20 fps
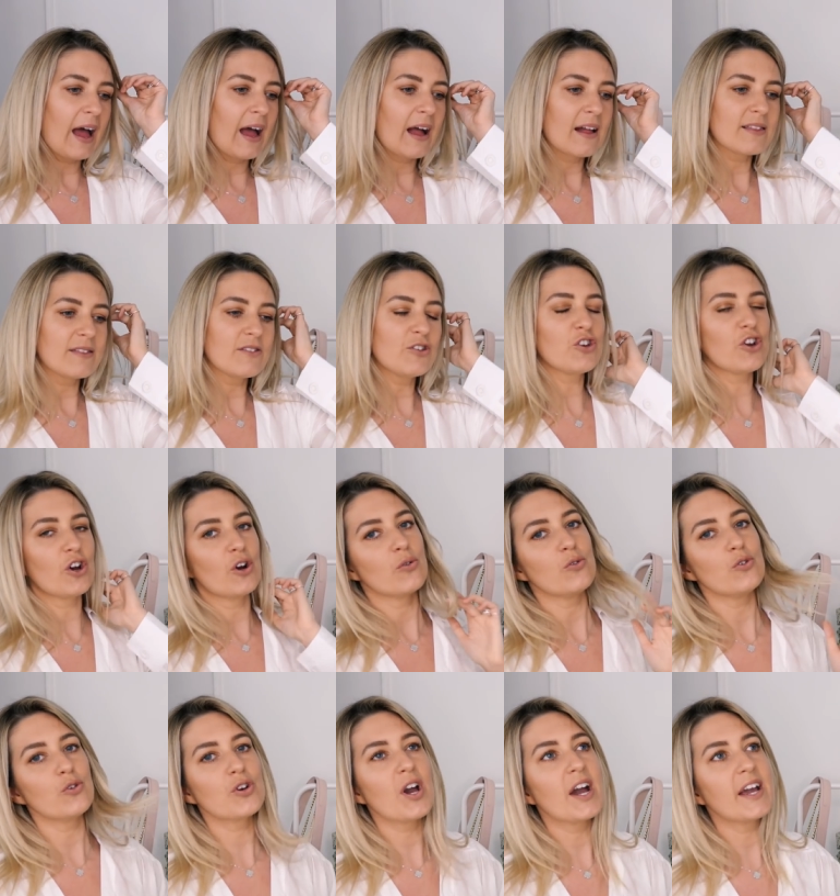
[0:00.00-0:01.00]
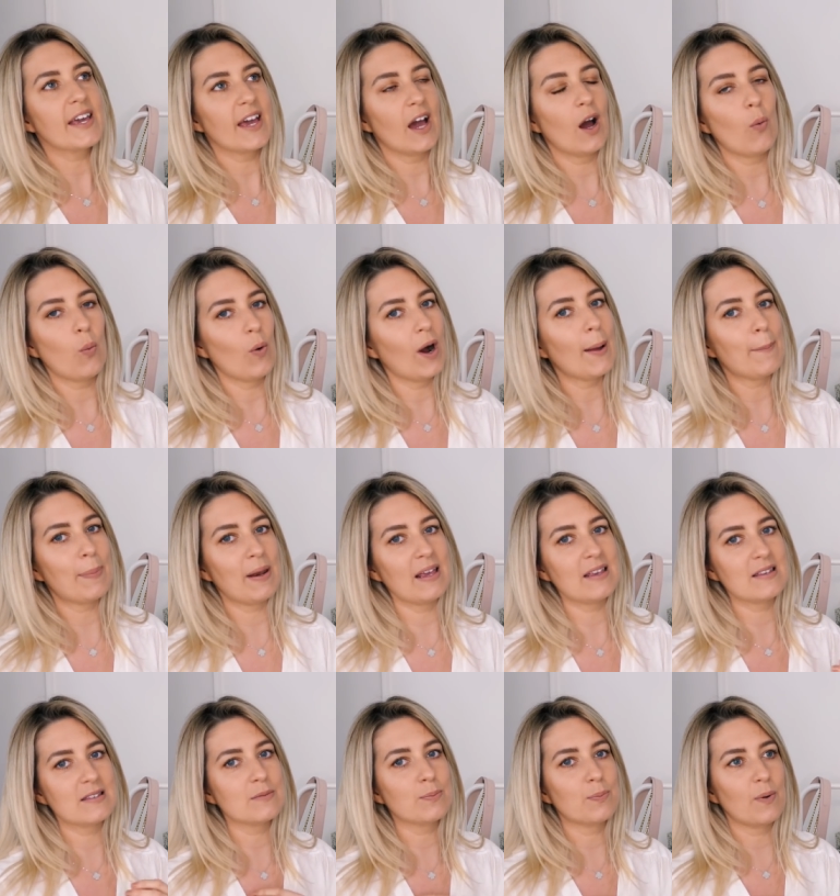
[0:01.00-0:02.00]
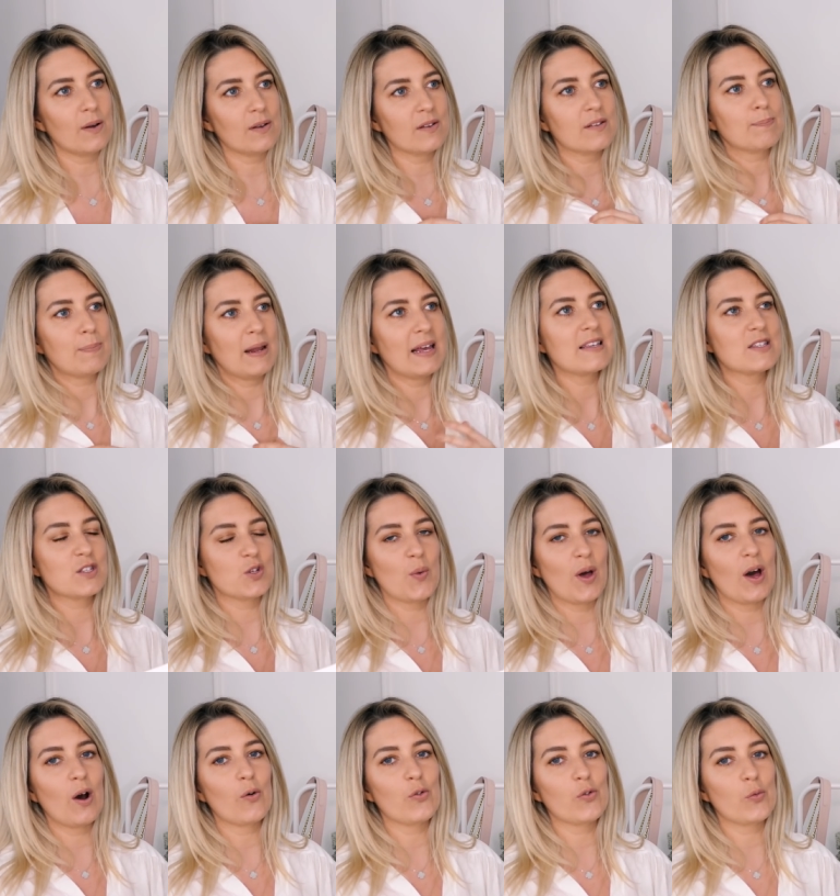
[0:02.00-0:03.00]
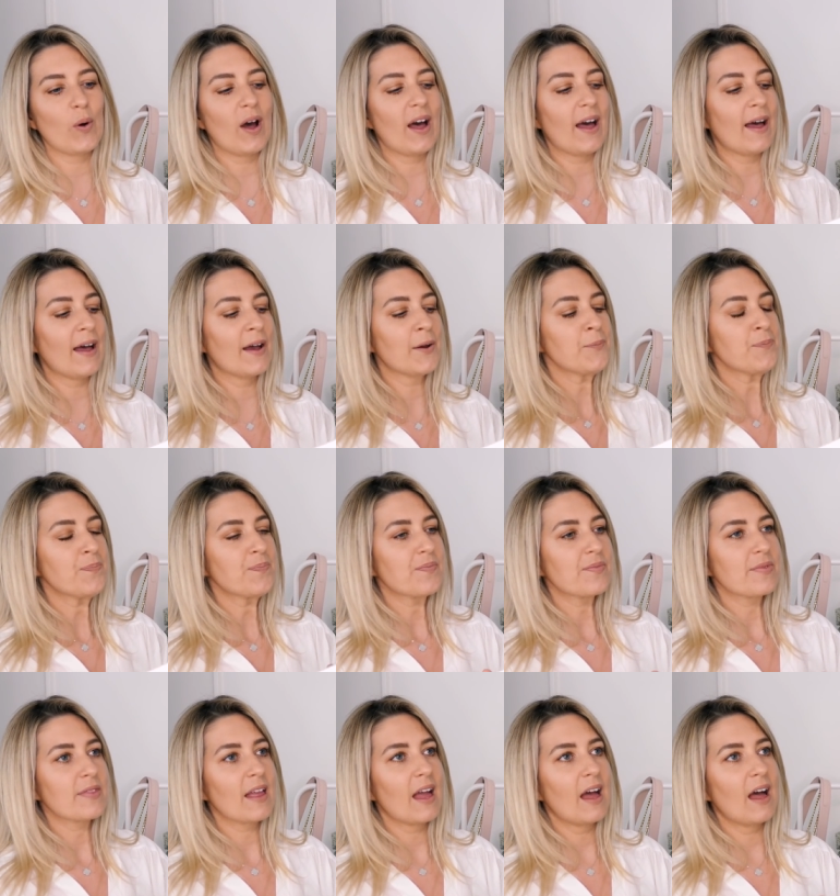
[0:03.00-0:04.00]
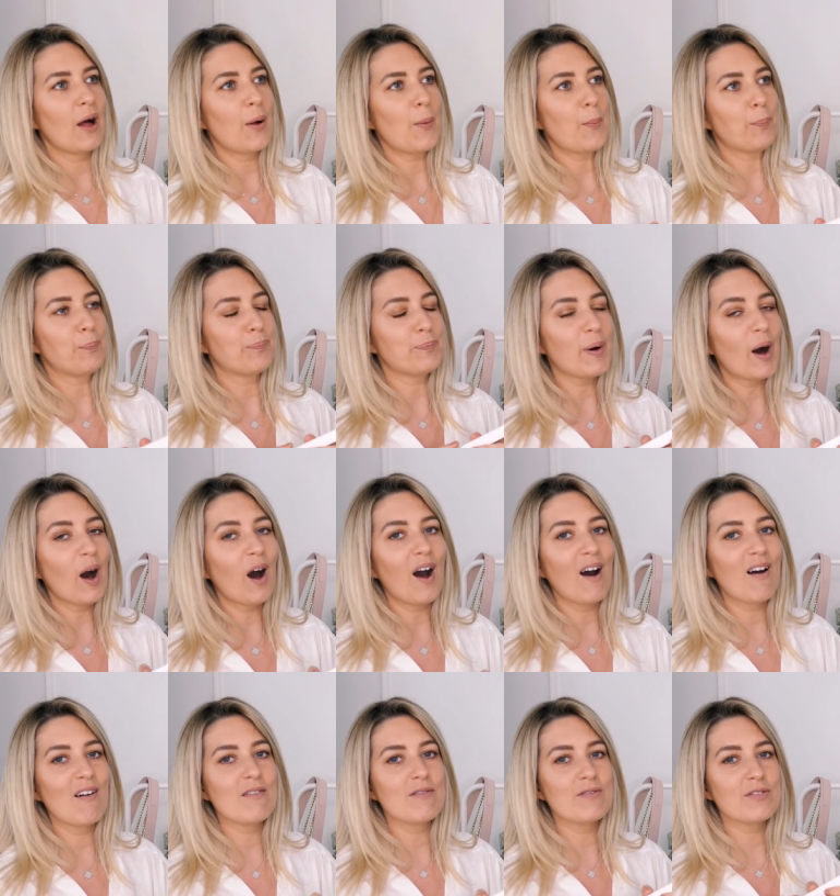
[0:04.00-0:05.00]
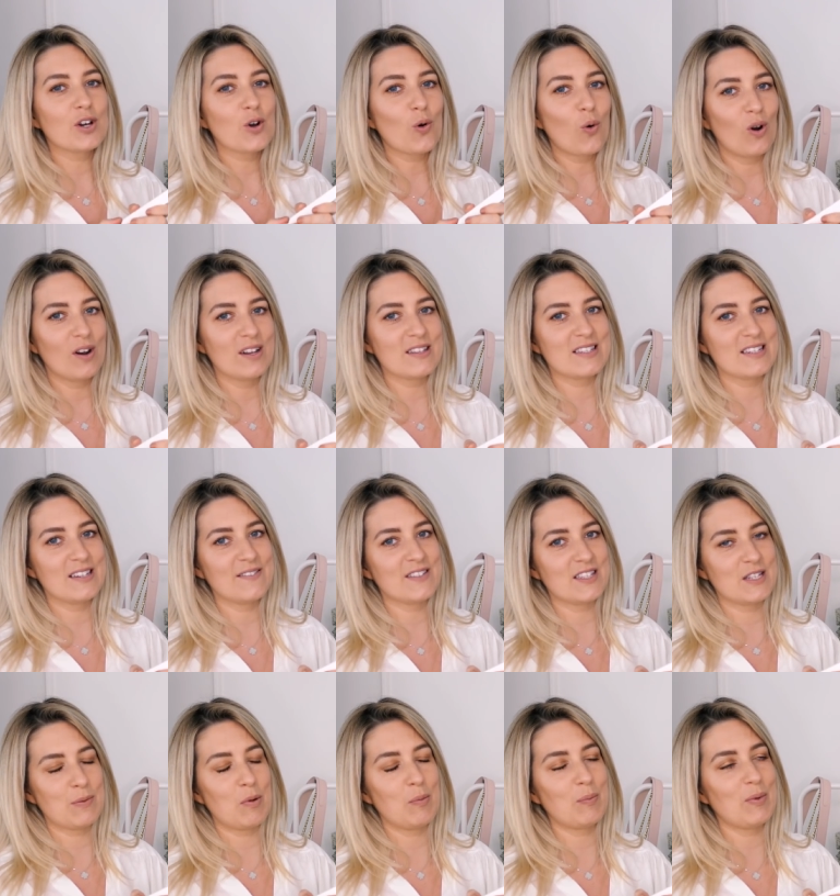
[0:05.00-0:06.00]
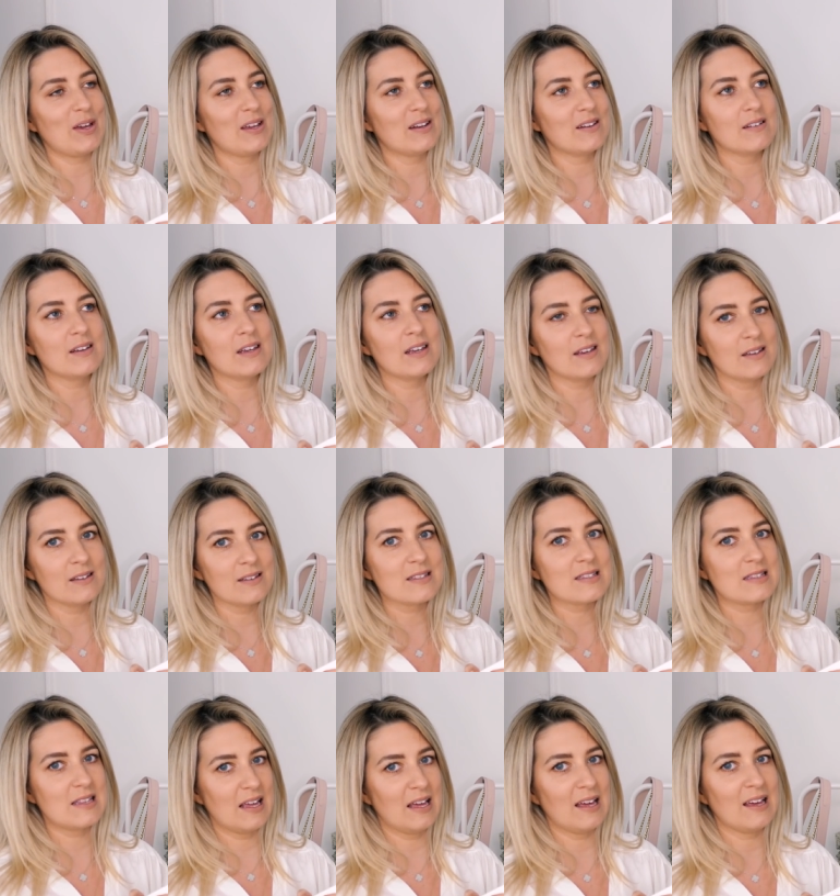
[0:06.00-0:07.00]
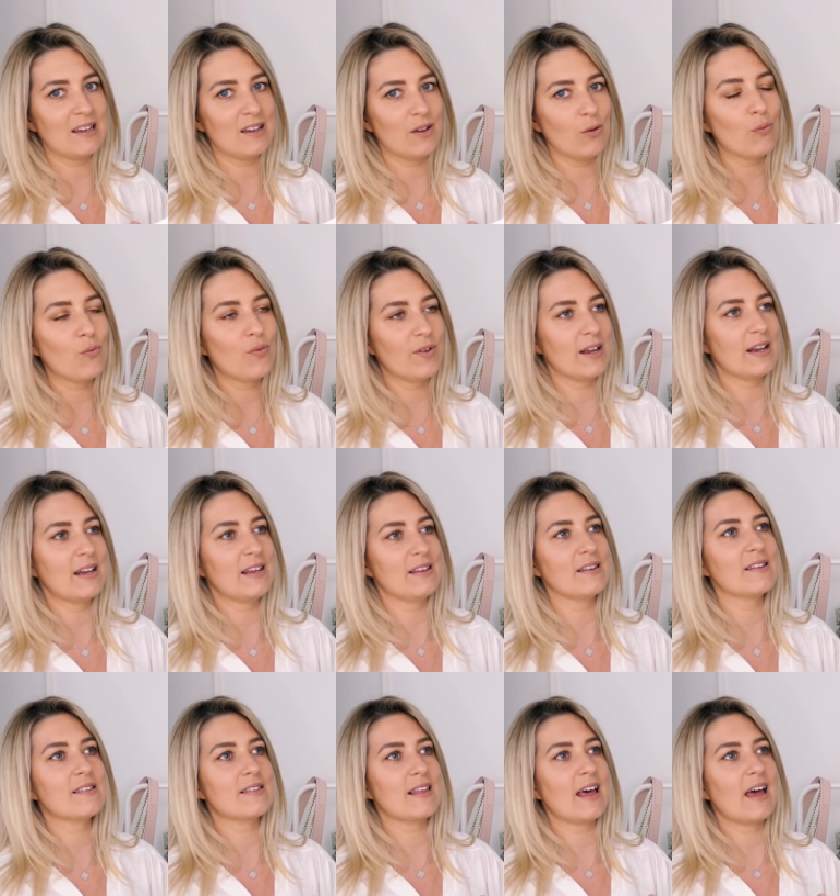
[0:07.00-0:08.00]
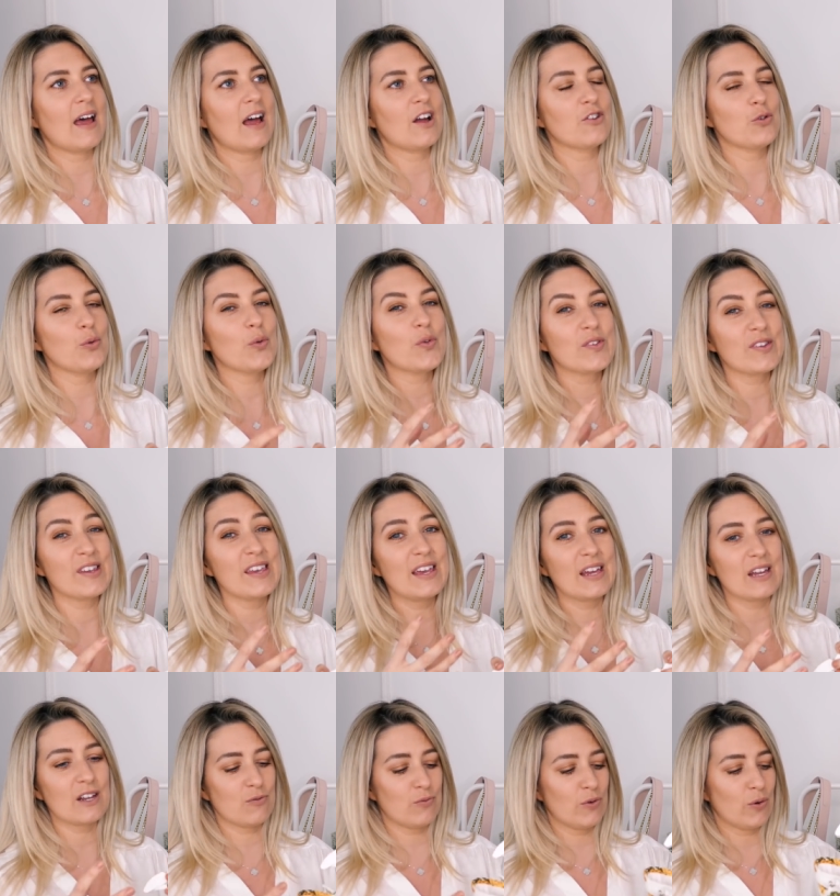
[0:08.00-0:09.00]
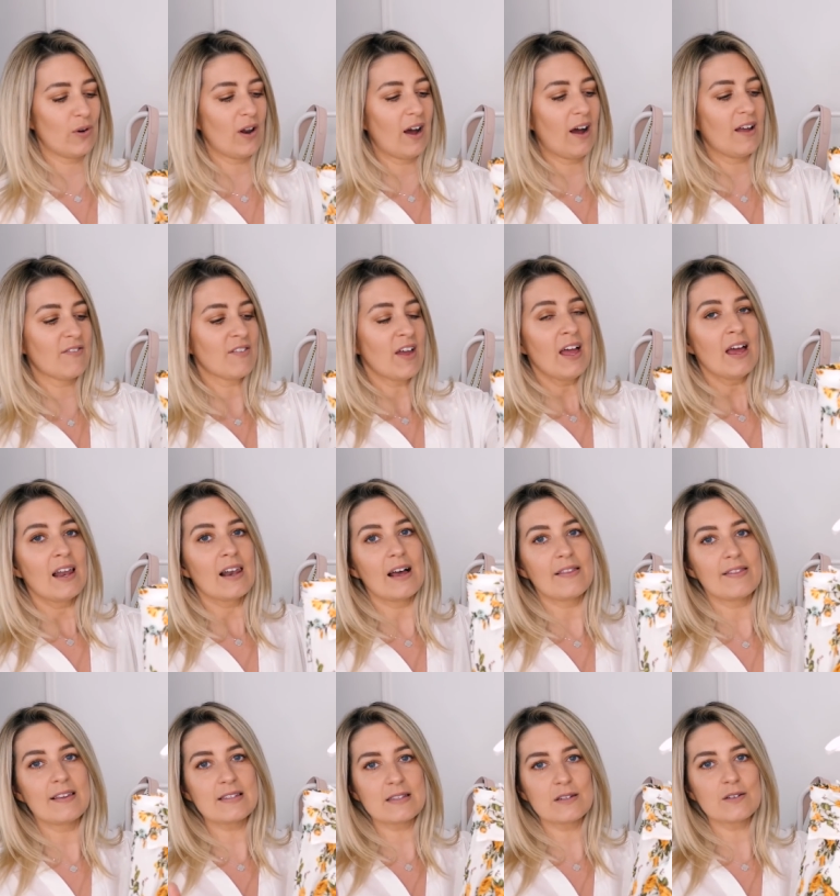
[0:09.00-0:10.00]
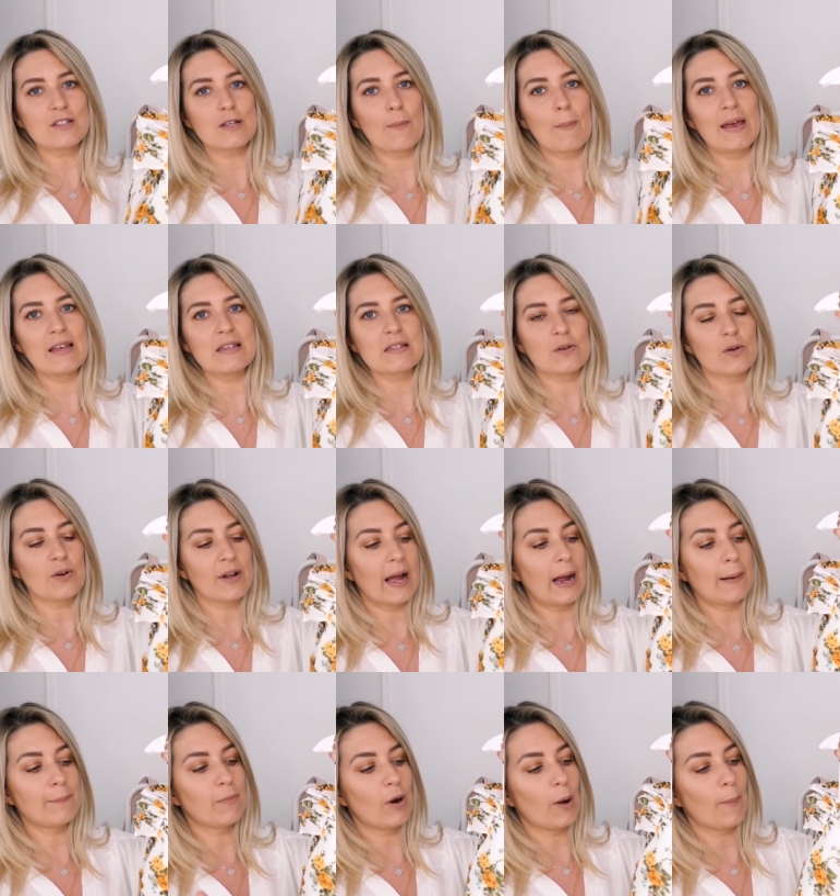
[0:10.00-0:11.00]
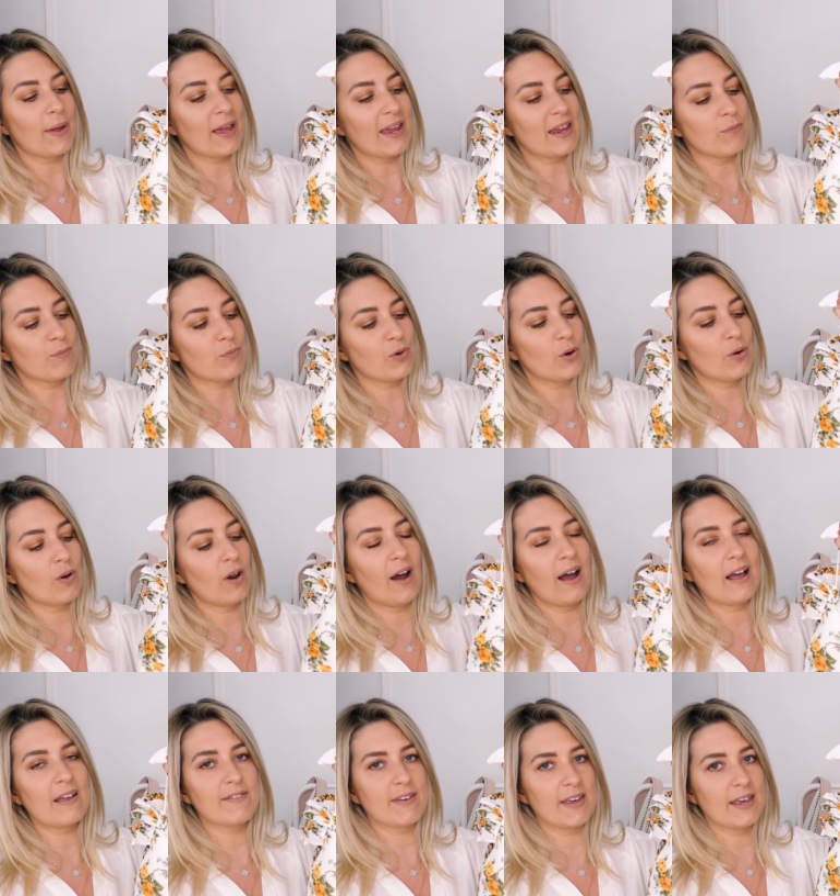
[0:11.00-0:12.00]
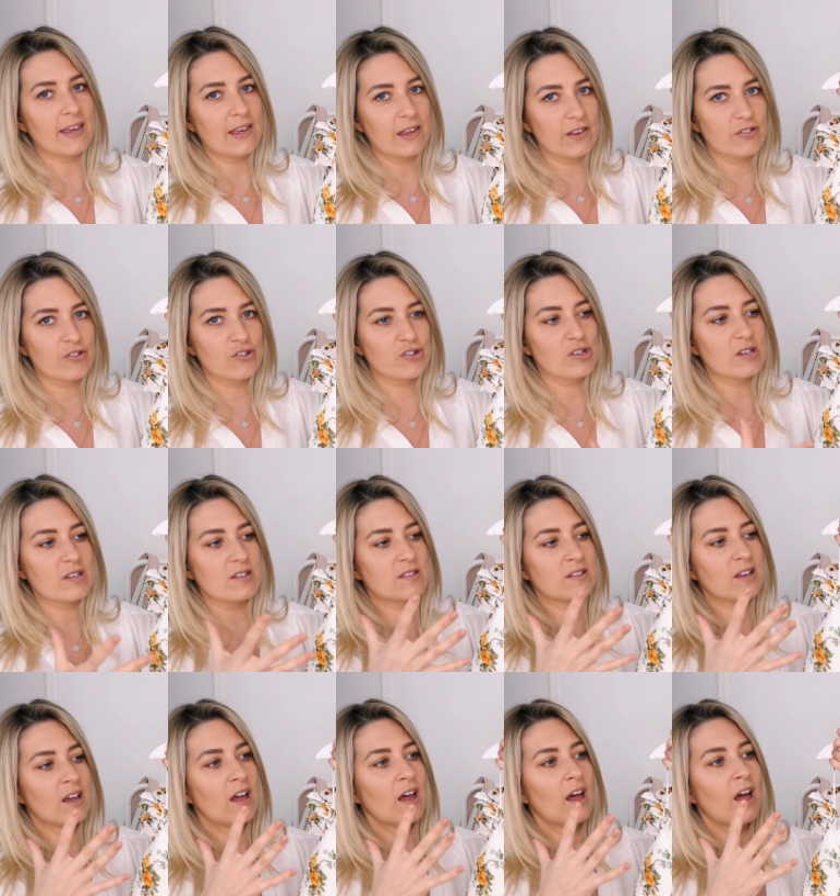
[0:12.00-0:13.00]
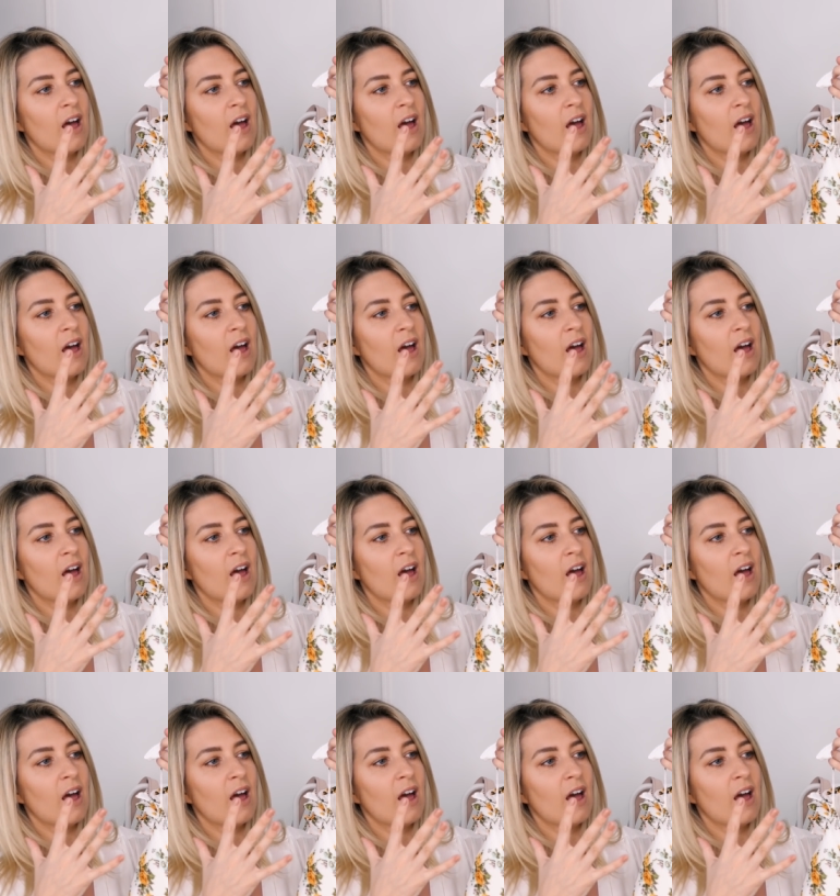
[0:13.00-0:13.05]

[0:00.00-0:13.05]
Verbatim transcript: and you know you can get a white place suit elsewhere, but the quality of Zimmerman, it is there, it really is there, and you see it in real life. Like this looks amazing on camera, but in real life it is just